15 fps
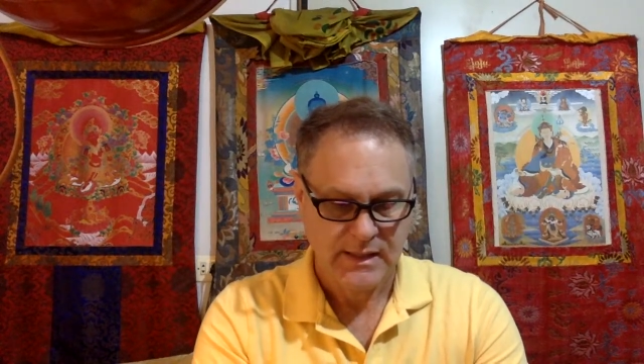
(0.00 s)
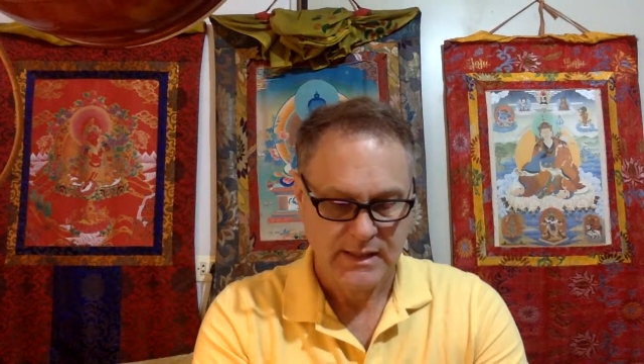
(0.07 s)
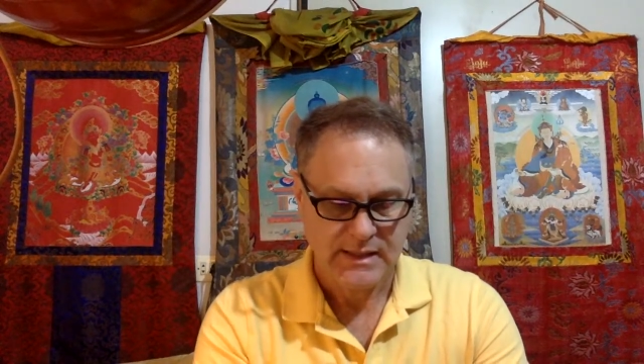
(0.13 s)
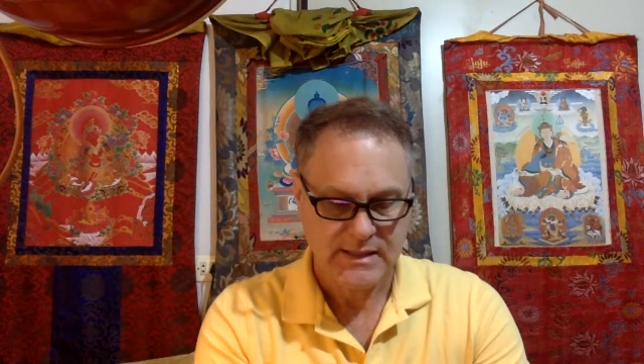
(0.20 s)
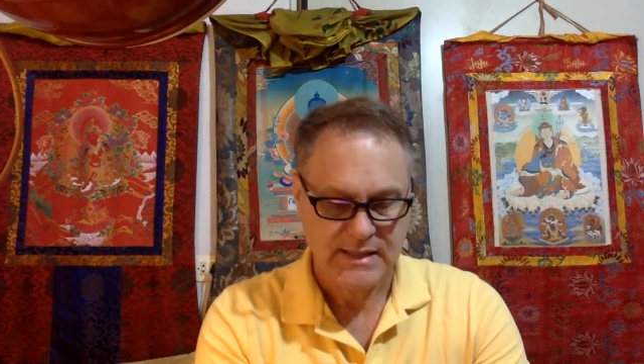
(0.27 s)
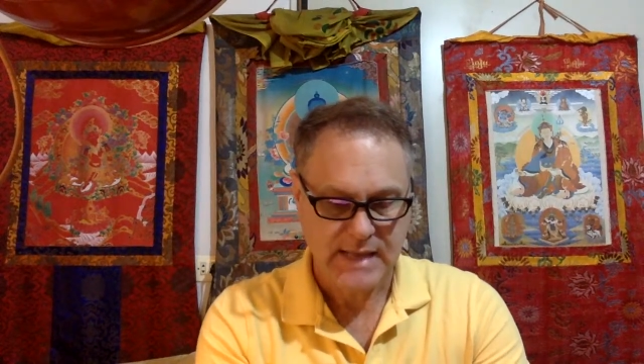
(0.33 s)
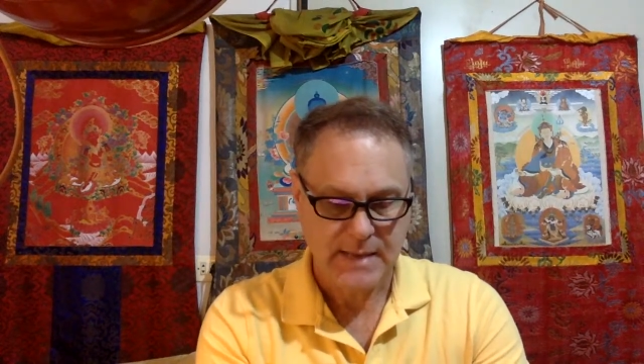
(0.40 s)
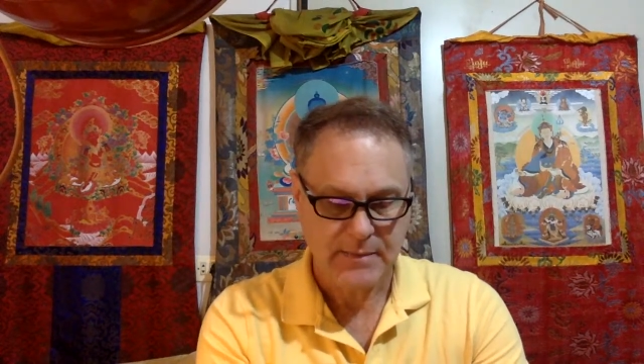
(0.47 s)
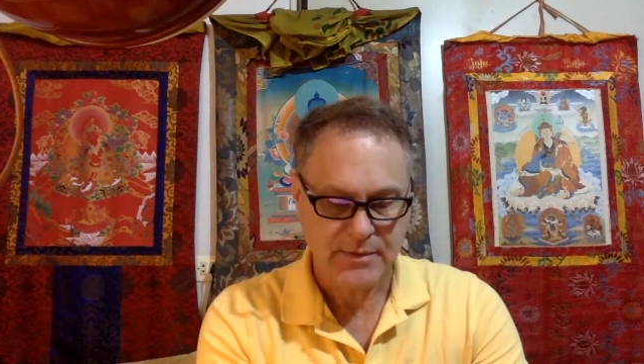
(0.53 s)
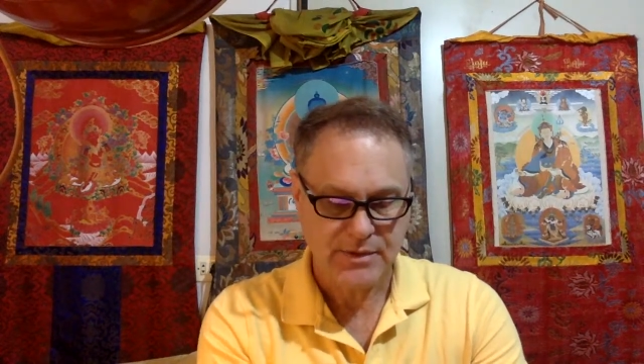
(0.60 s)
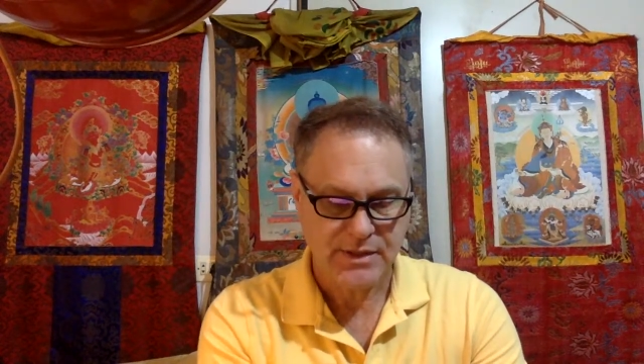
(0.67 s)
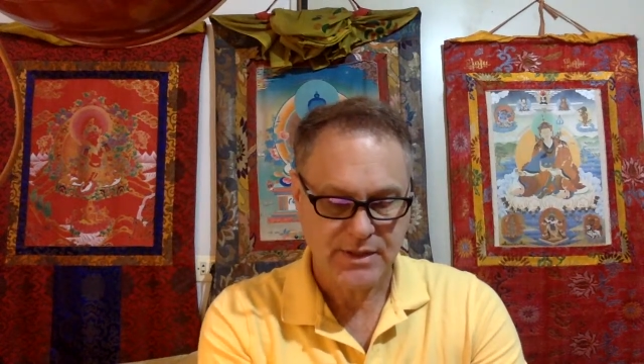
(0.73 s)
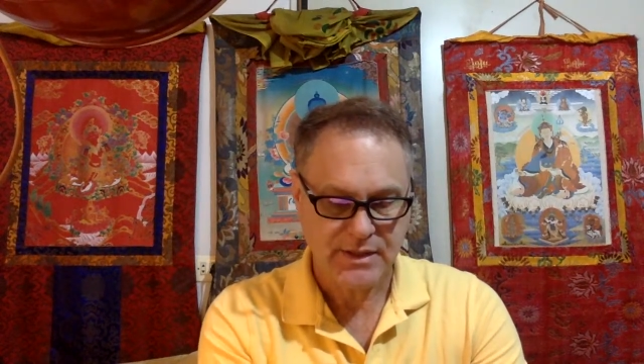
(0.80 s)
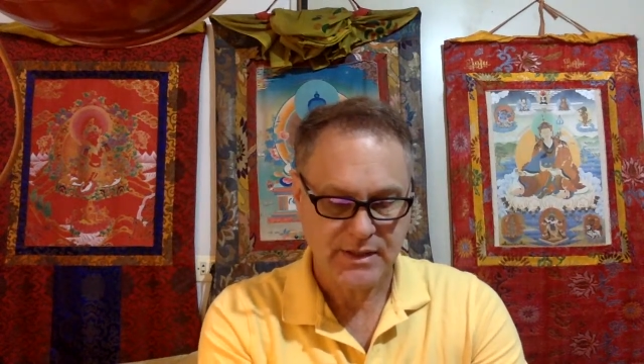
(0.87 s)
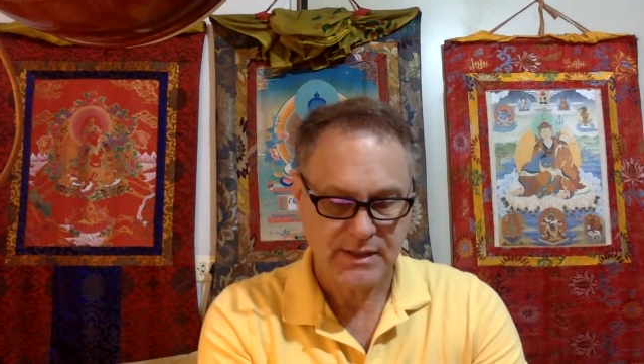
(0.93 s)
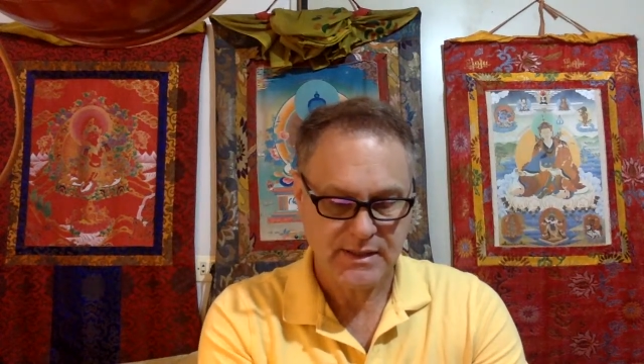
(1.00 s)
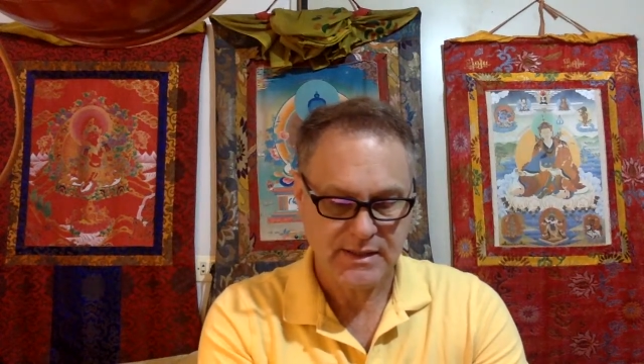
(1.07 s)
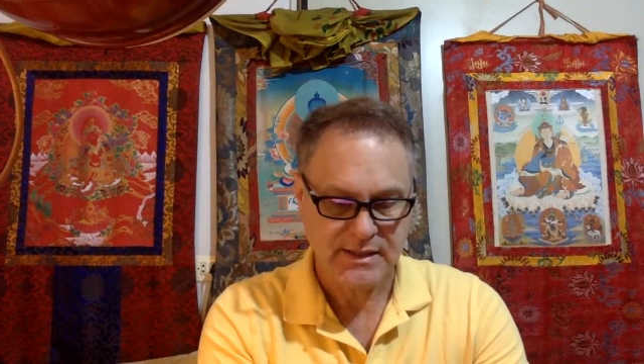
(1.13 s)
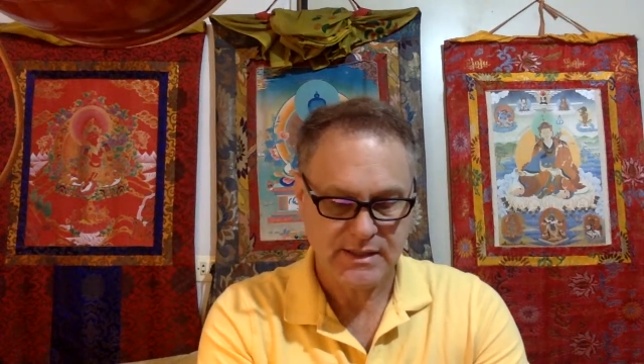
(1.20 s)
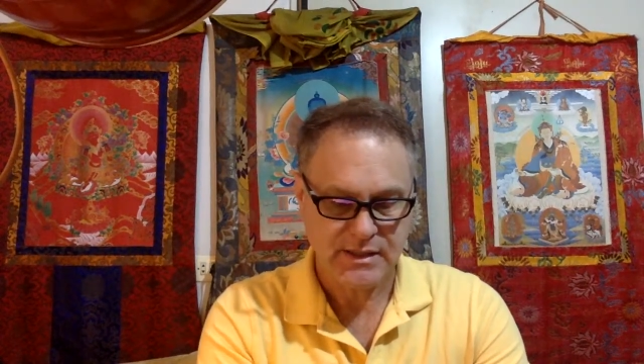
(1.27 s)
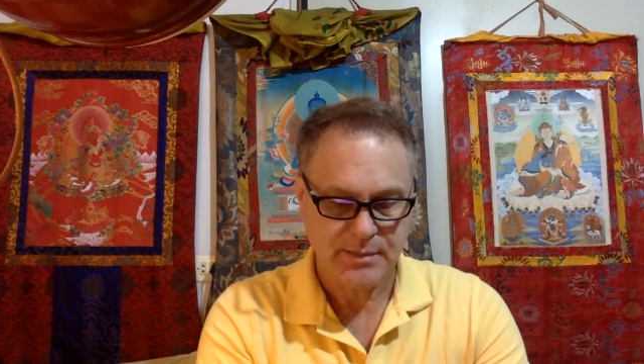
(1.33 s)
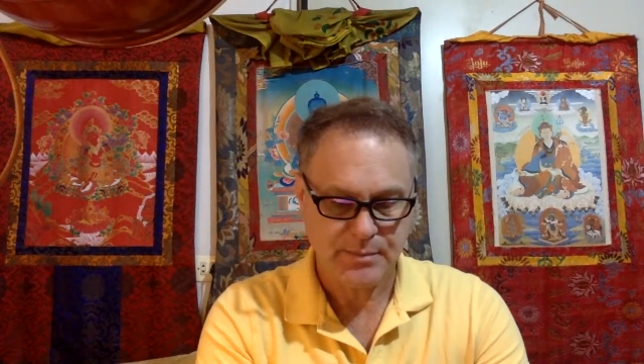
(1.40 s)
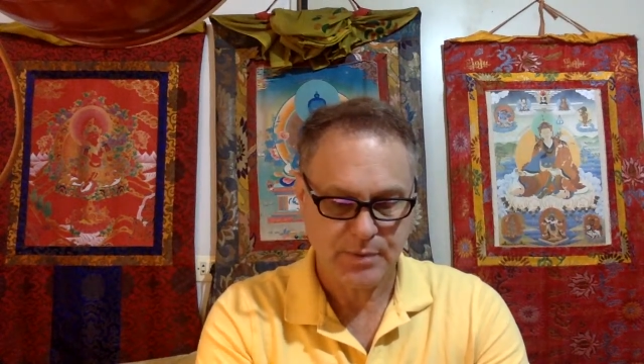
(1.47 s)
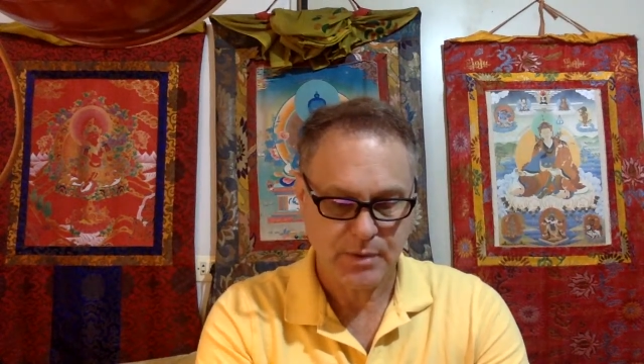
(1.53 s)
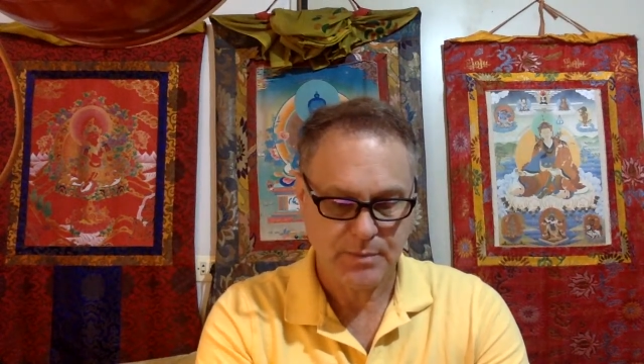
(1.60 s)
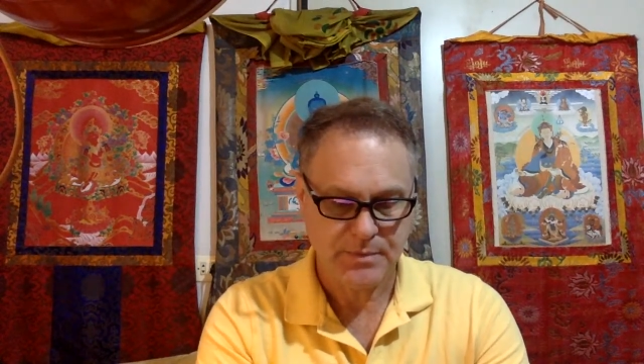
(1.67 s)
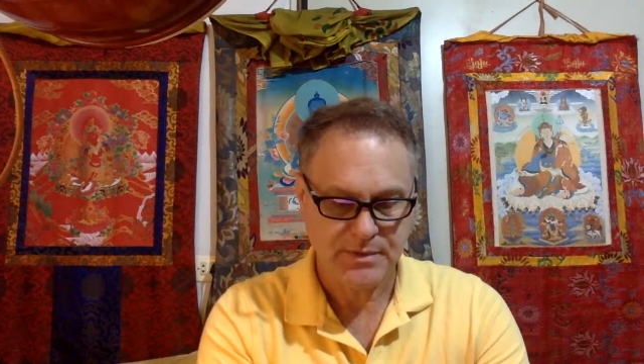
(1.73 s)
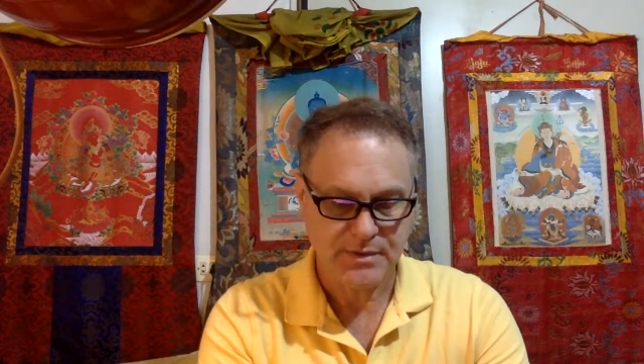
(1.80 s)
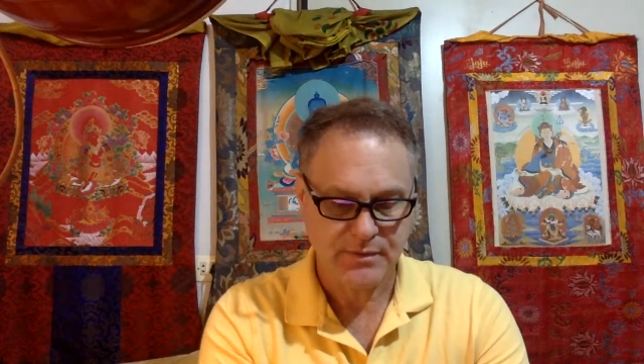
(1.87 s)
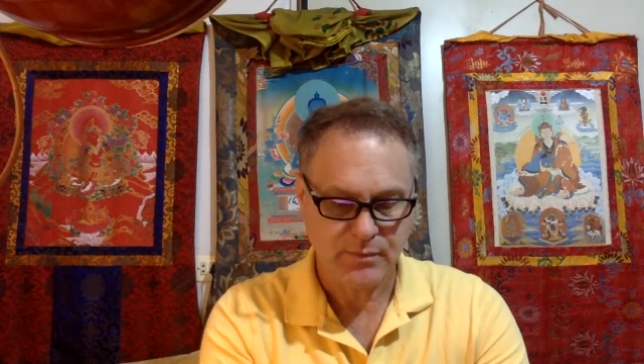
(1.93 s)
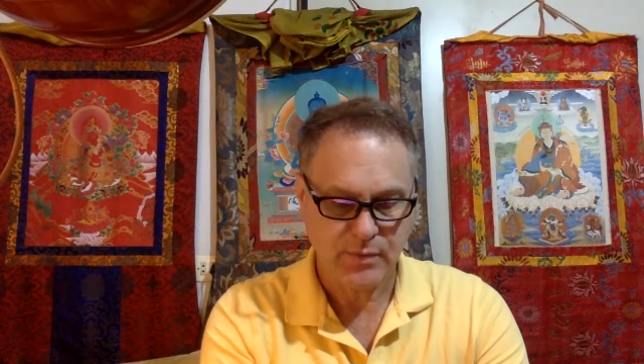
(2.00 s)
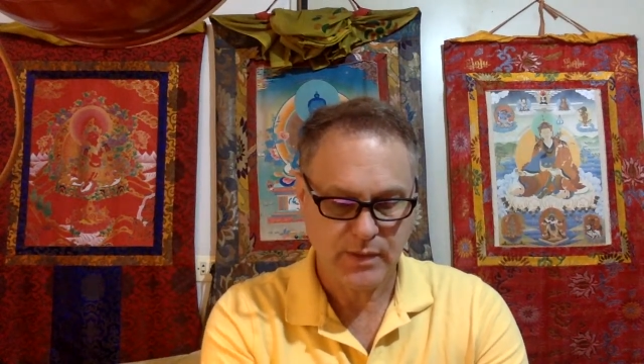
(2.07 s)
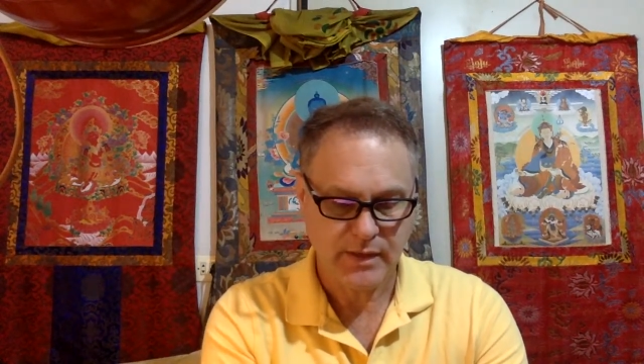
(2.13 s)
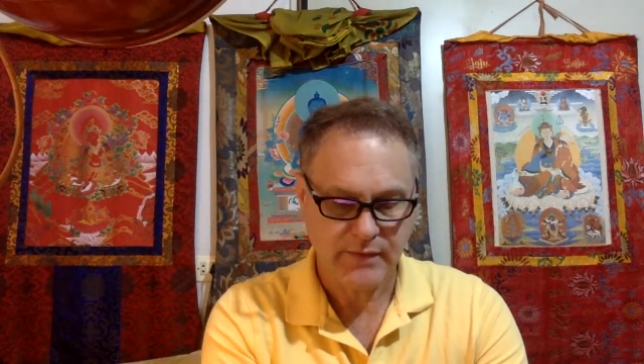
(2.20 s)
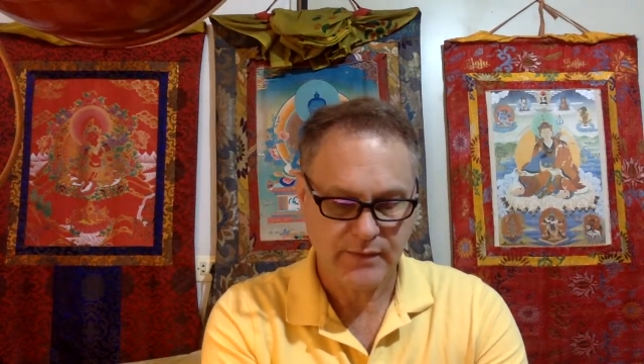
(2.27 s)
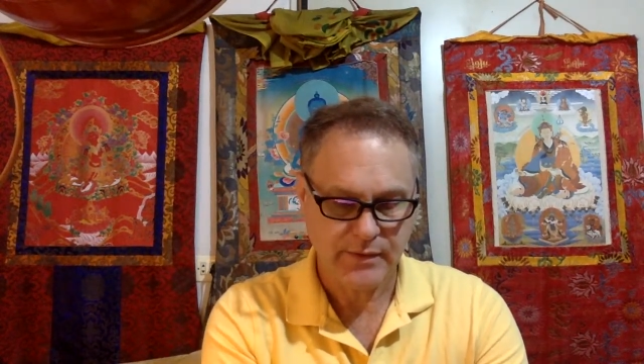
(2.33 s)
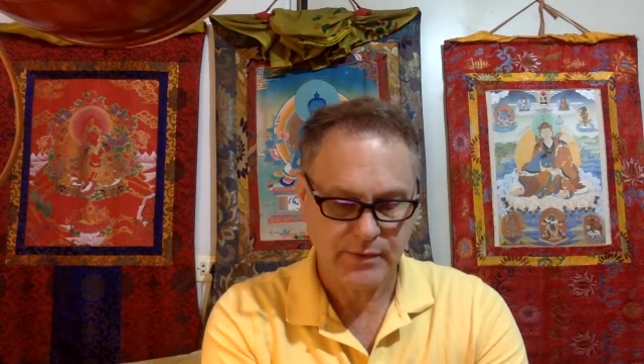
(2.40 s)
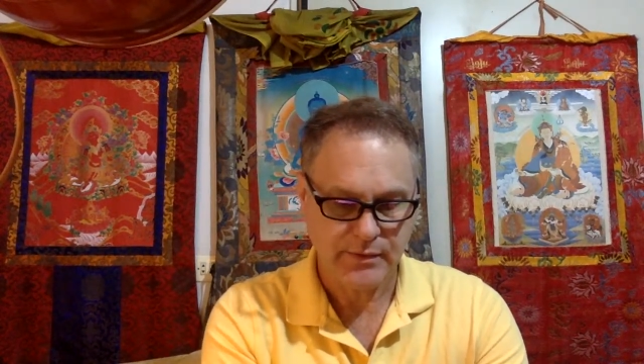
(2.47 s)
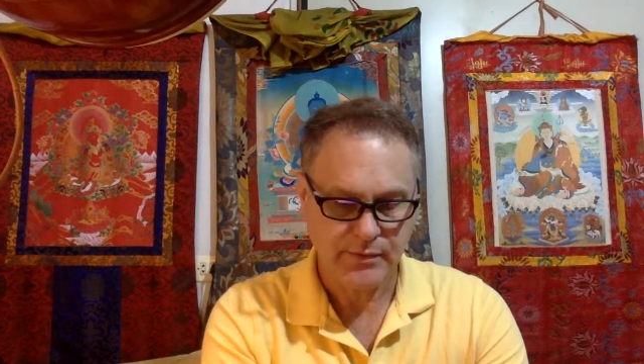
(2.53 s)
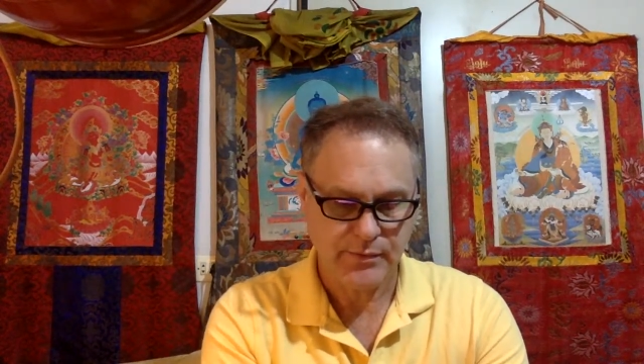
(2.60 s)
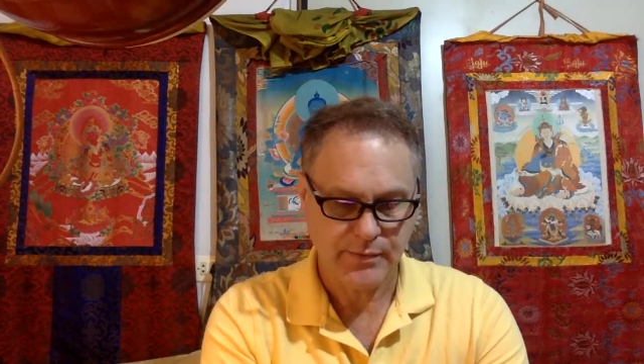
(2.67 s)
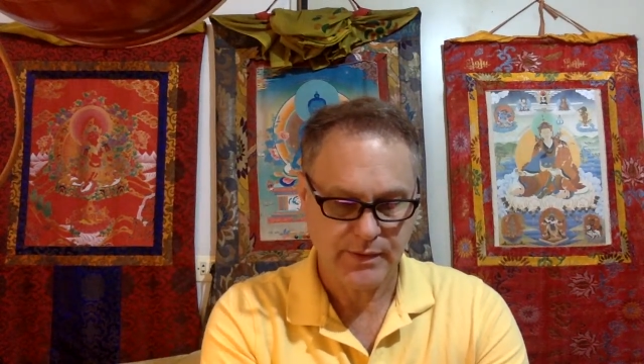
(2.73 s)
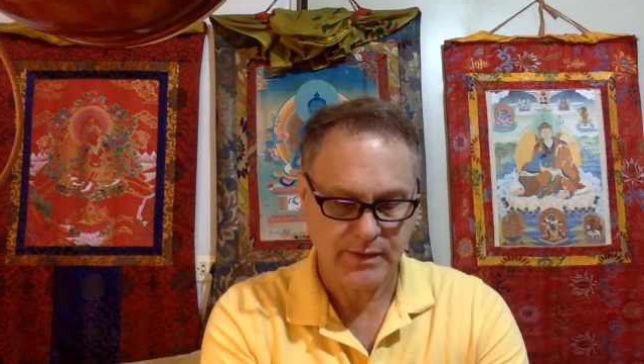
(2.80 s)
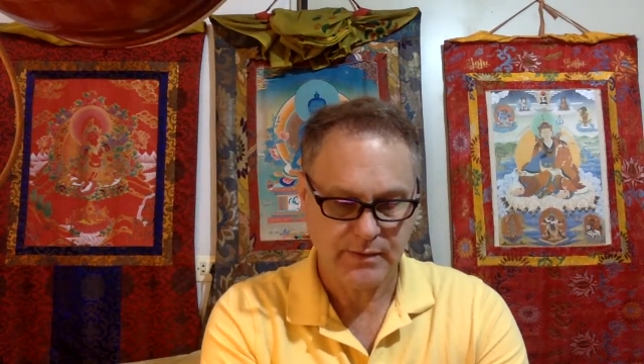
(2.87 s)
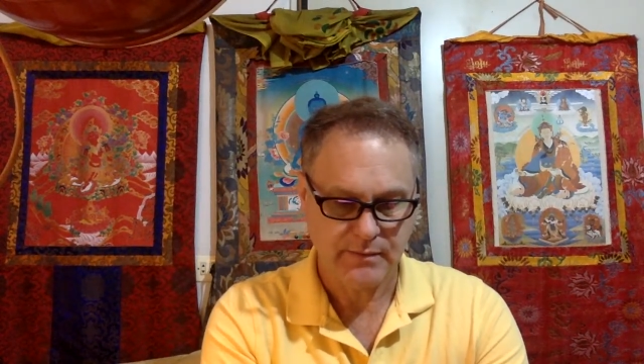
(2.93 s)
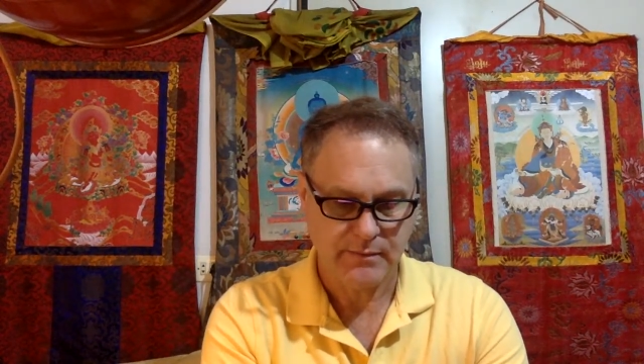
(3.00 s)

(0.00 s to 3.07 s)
establishing this as the purpose of whatever you're doing.